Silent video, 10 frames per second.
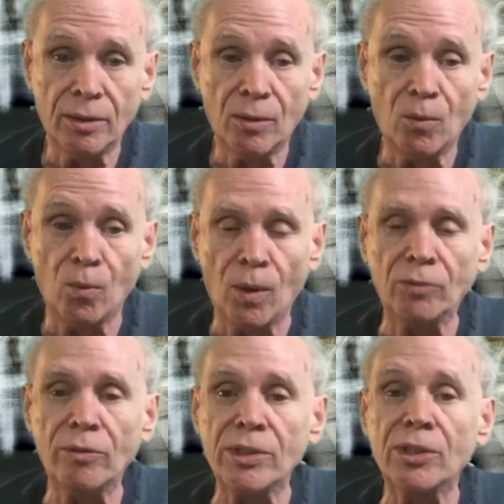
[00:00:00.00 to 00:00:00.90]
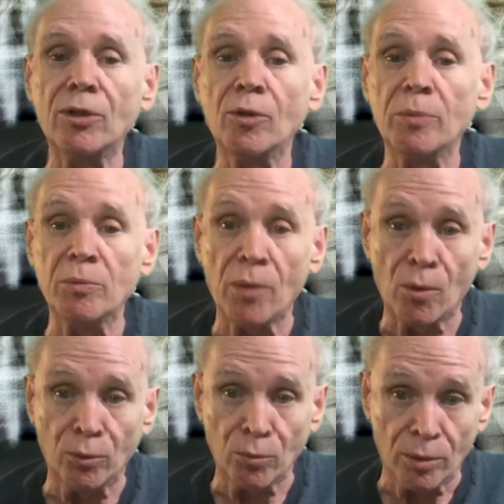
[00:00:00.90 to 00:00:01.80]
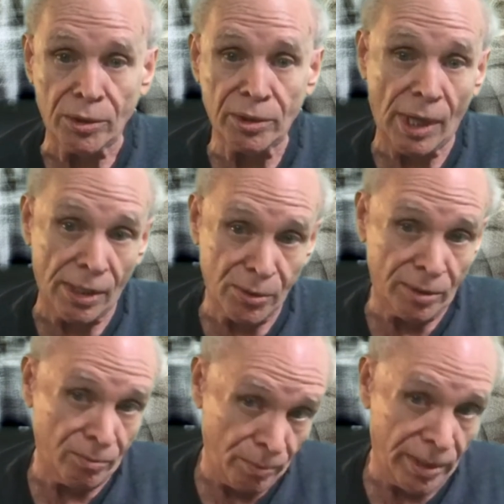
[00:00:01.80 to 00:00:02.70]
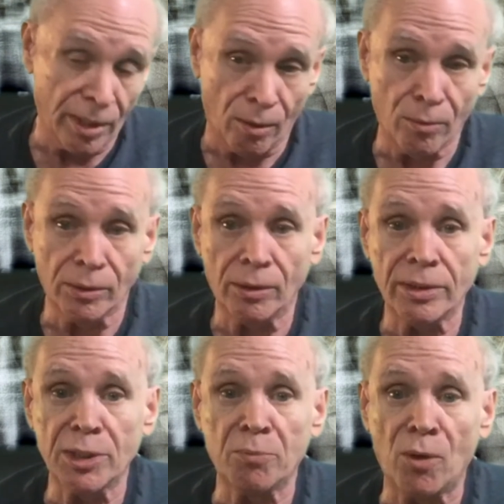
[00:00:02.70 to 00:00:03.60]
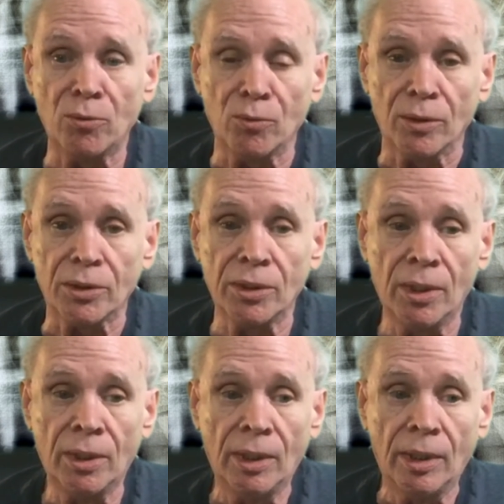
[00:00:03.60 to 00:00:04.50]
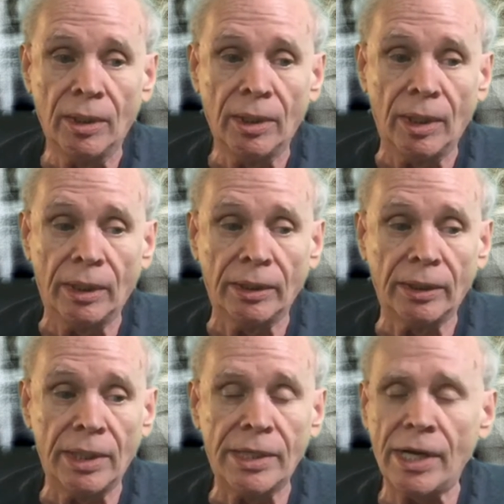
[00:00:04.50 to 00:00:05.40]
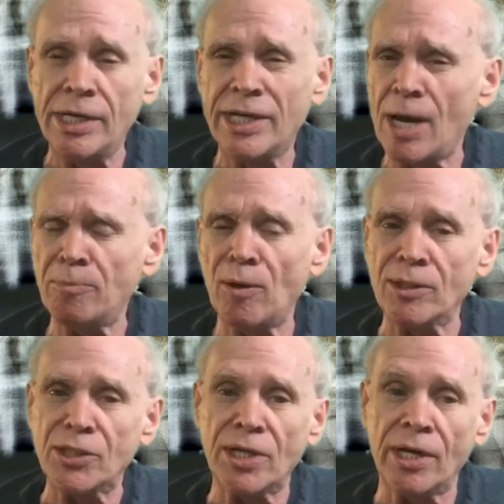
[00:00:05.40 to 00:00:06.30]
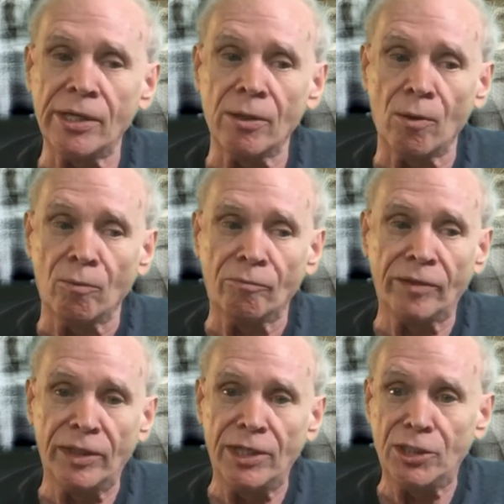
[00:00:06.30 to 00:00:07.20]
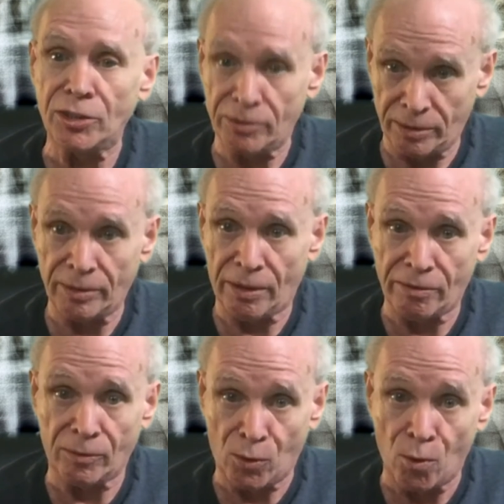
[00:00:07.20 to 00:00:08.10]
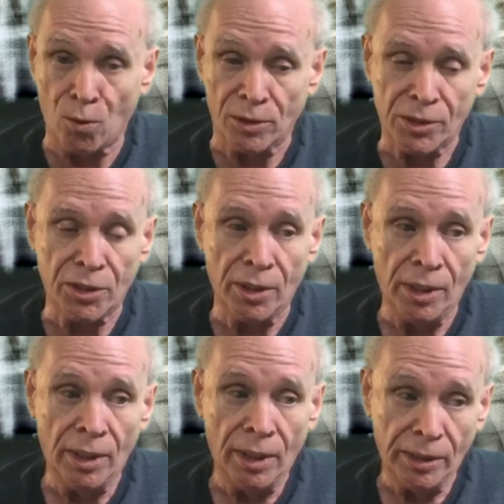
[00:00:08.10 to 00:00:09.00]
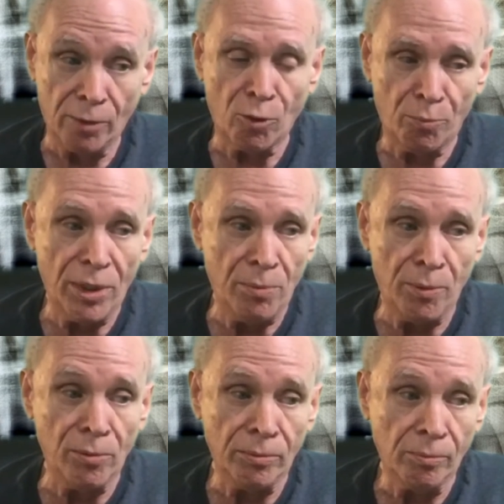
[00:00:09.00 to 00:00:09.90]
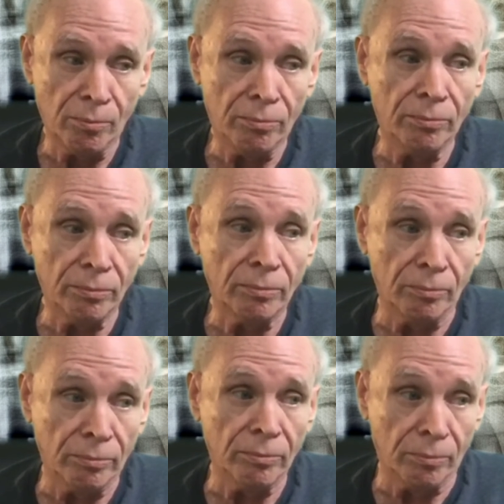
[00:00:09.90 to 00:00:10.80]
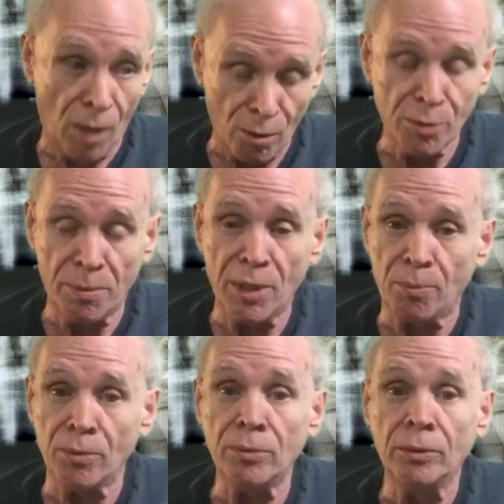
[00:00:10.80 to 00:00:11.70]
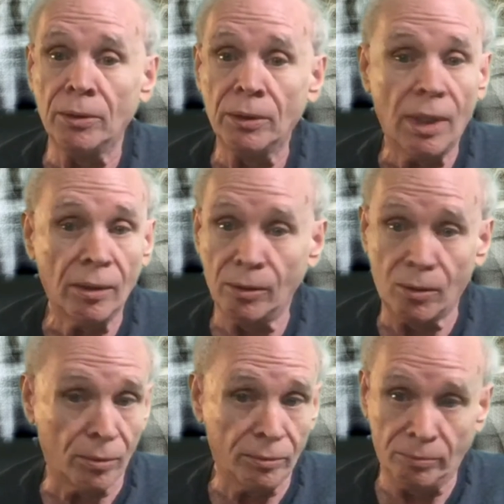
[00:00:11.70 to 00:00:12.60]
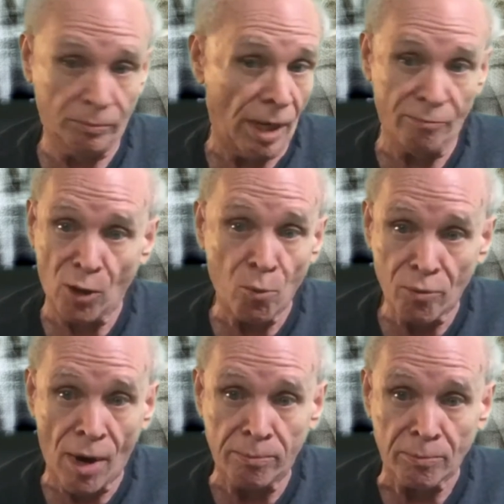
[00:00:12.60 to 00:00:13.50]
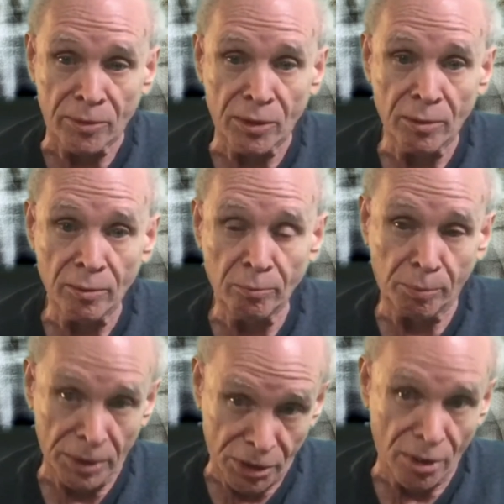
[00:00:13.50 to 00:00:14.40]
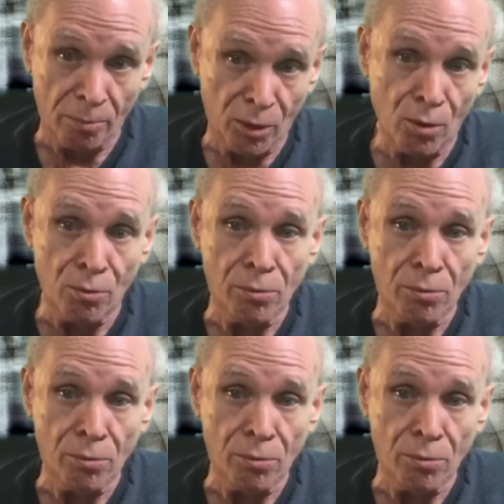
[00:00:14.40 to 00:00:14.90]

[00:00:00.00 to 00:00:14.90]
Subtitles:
One reason could be bone loss. As we get older, there's bone loss. He kept on saying, though, for each cause, there are people, most people have no problems, but some do.